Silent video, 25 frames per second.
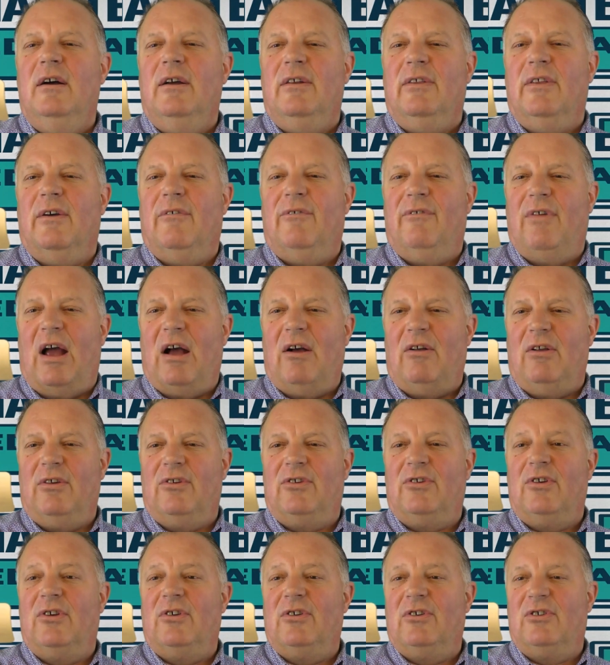The
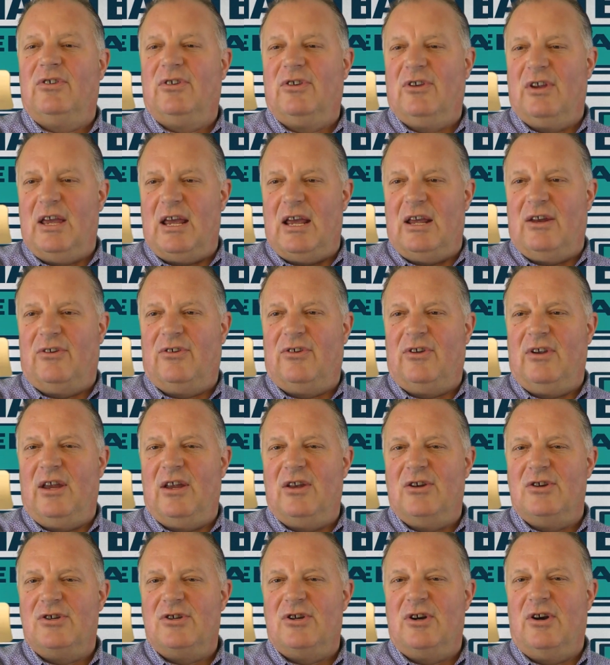valance slits
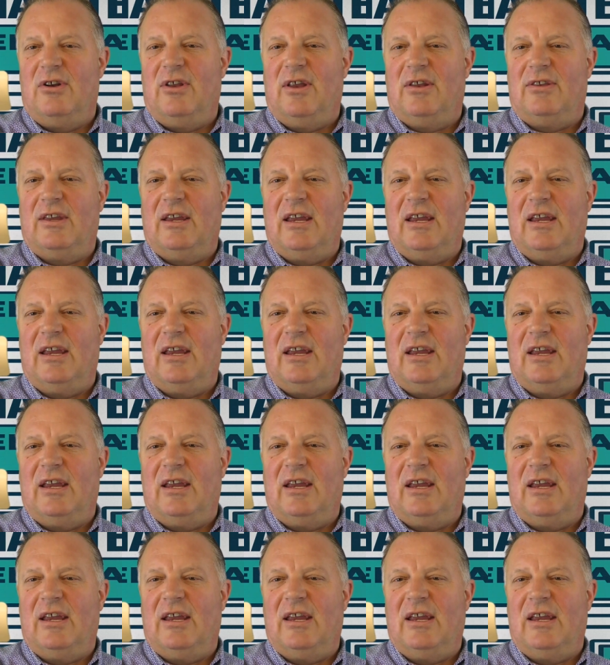ensure that